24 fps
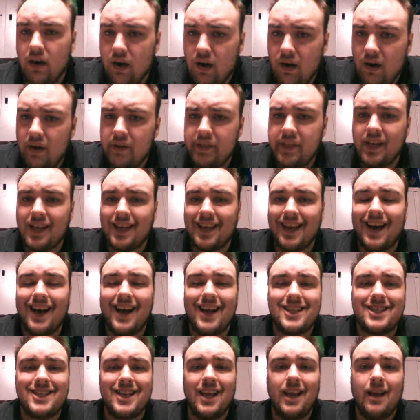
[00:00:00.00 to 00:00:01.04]
all the
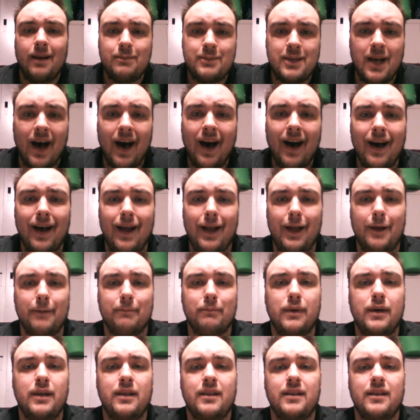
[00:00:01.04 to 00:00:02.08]
goddamn time.